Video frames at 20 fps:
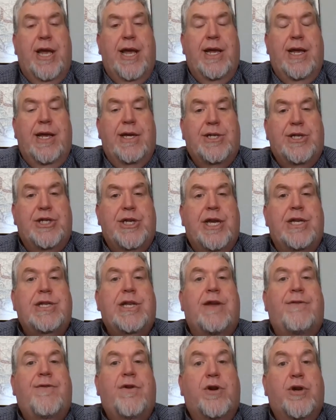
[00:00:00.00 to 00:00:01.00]

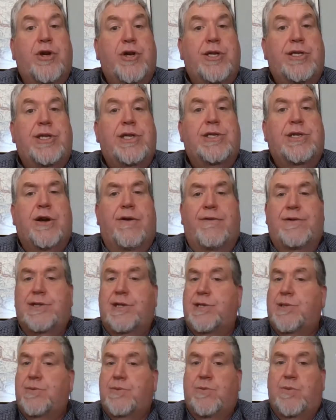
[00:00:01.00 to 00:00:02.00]
exchange that for goods and
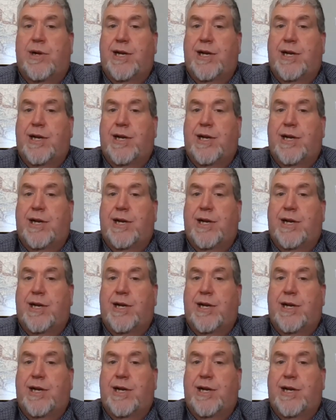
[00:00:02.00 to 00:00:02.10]
services.